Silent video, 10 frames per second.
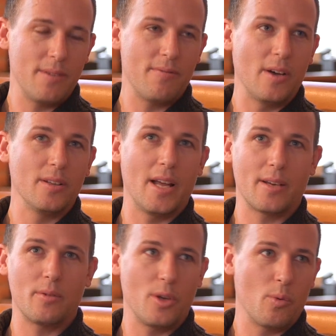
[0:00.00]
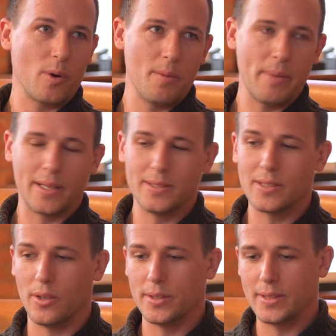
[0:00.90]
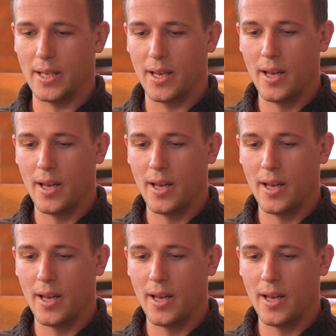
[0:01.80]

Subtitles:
and it felt like, we're in a big consultancy.